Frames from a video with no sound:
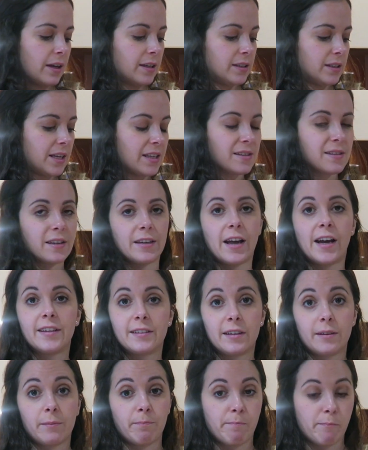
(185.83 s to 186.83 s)
and that's
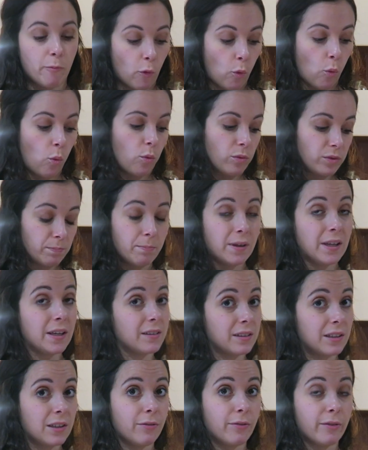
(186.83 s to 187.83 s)
another
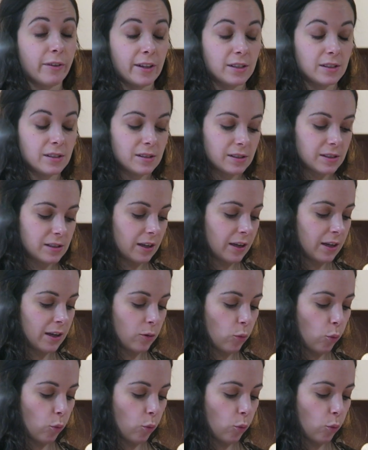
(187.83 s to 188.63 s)
big difference